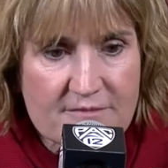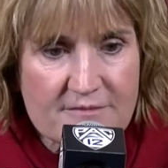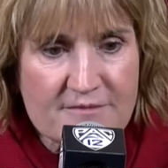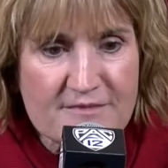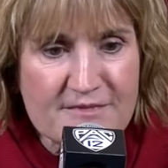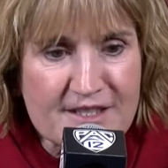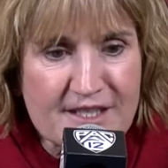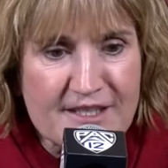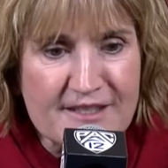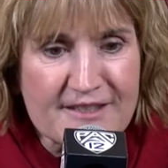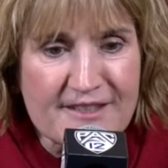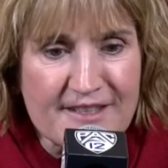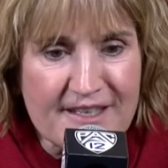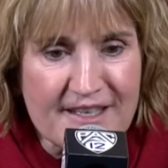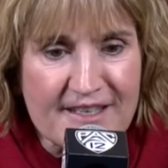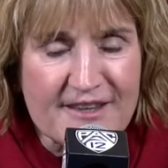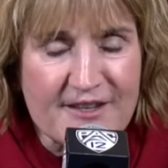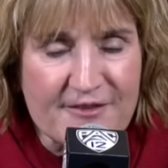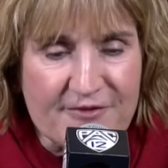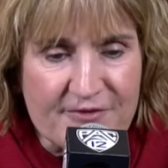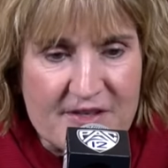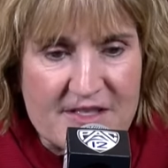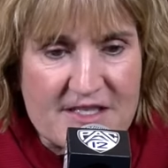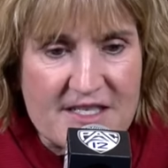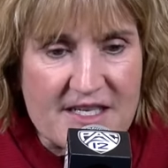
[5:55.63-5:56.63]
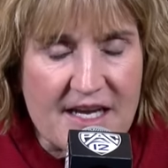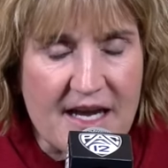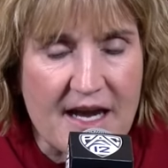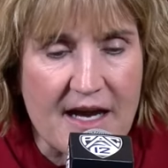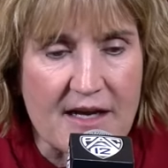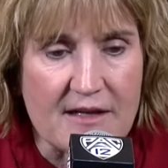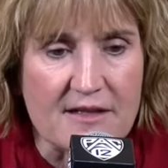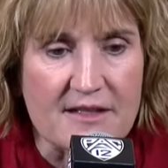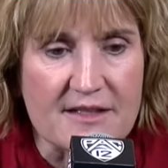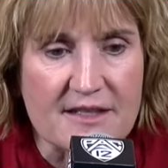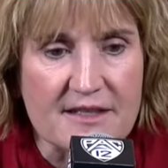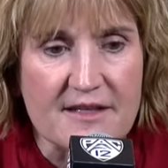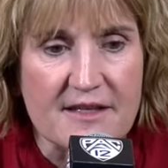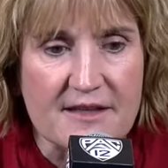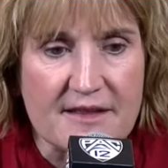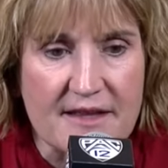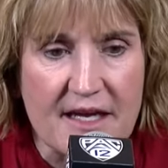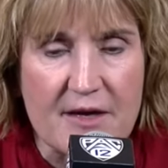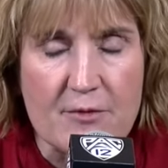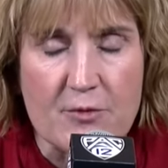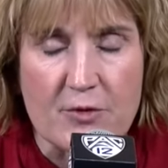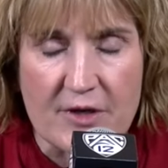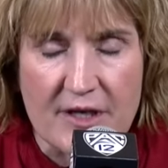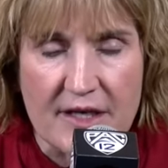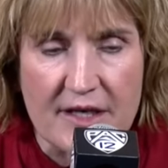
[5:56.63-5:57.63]
didn't get the physicality that
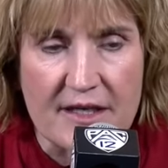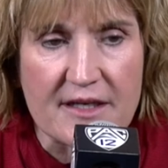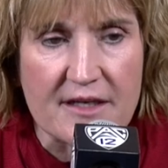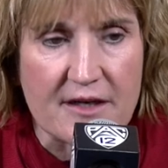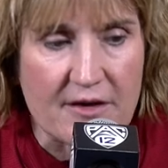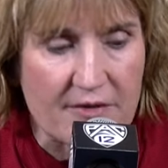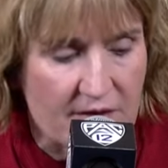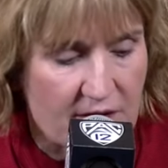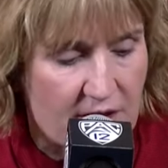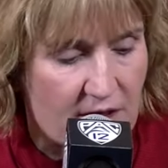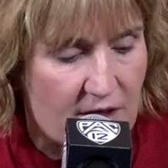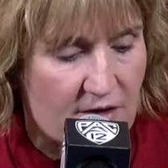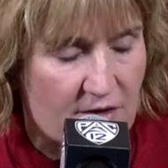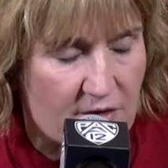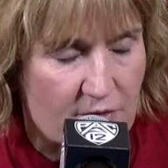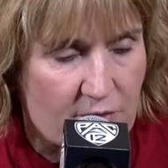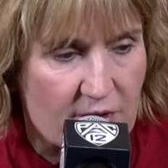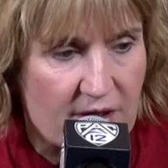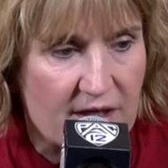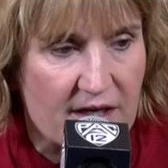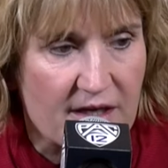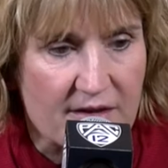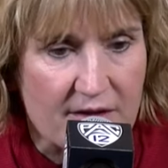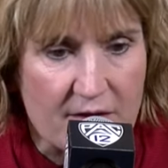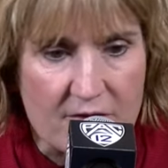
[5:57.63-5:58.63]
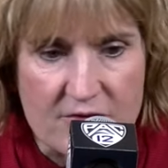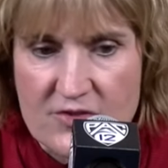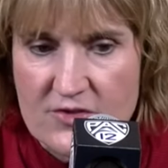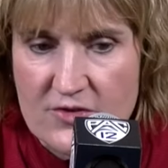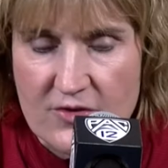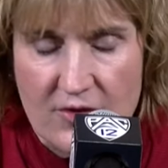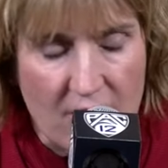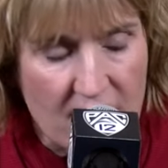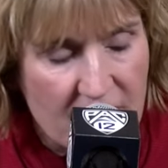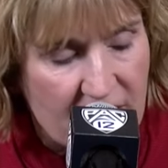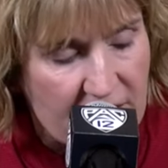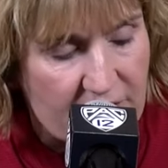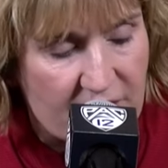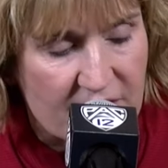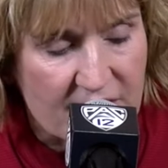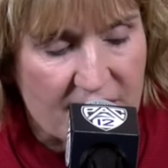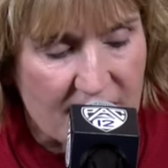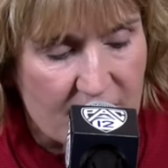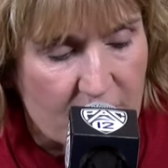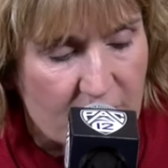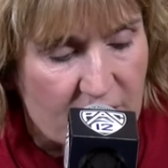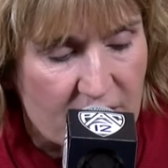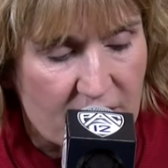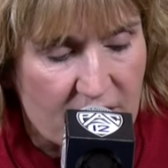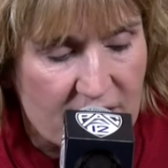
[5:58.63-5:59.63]
they were getting on the other end. Those are
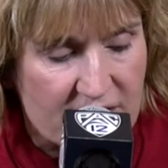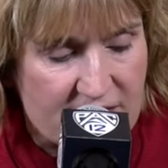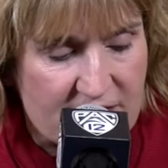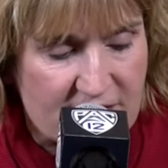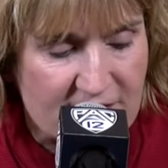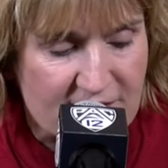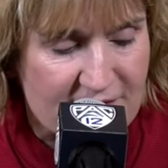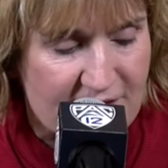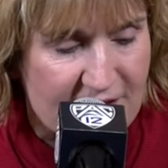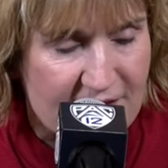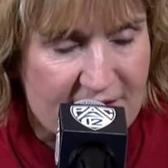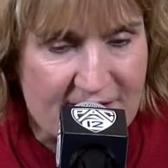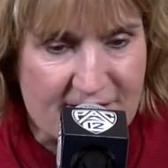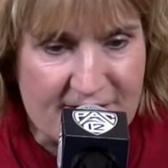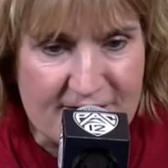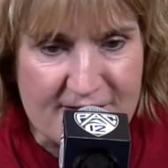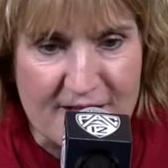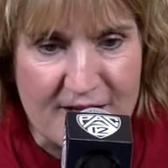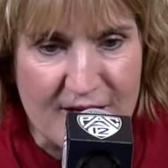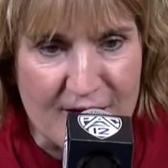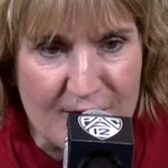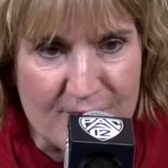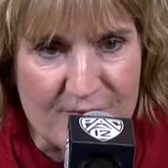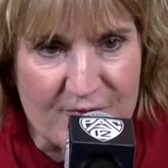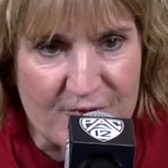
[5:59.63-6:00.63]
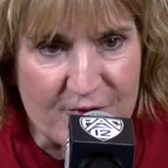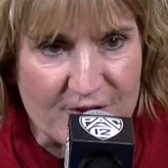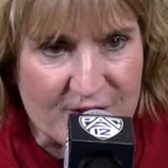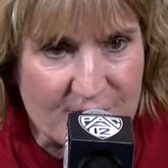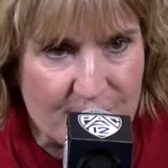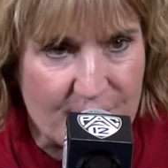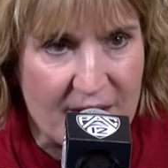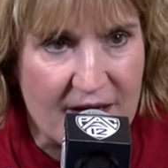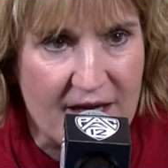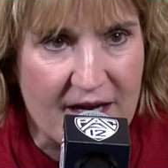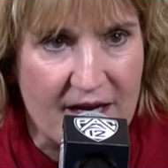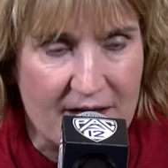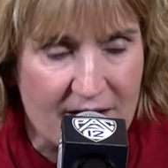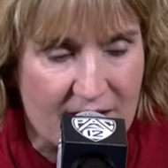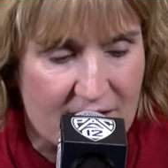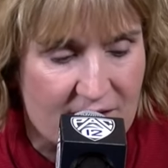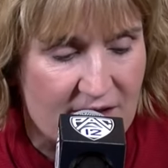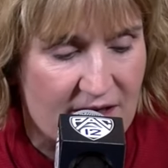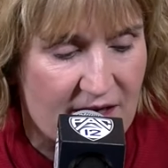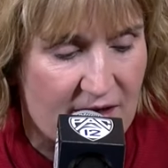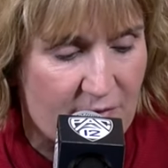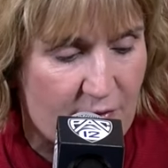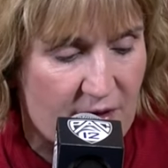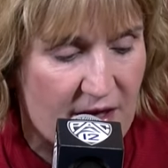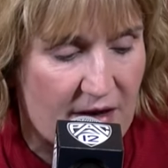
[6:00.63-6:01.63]
everything is is up for debate, and,
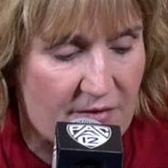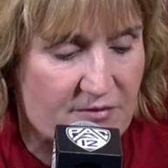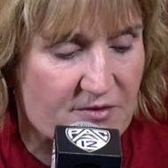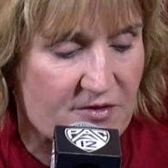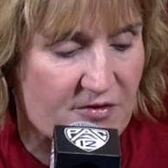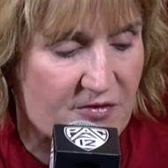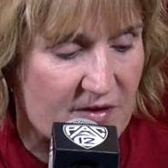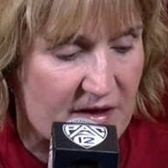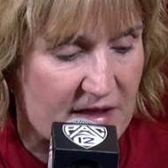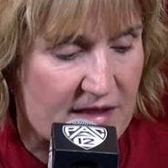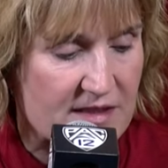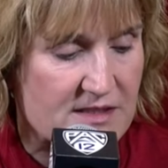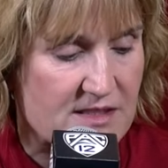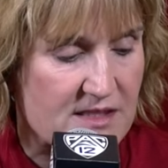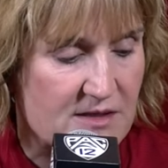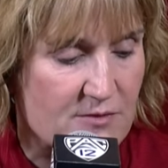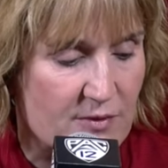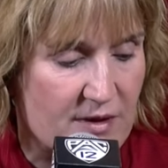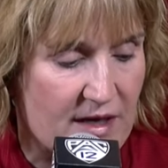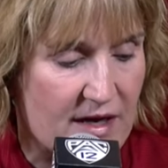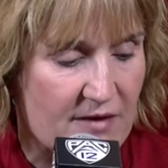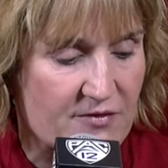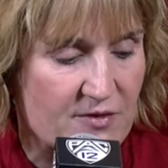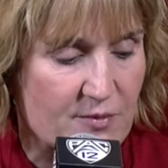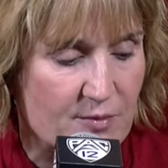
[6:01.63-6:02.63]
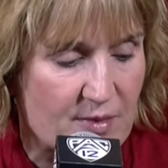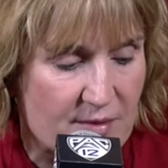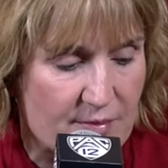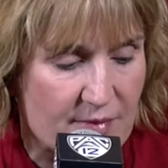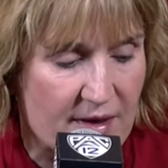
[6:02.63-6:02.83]
and we have to fix and we have to be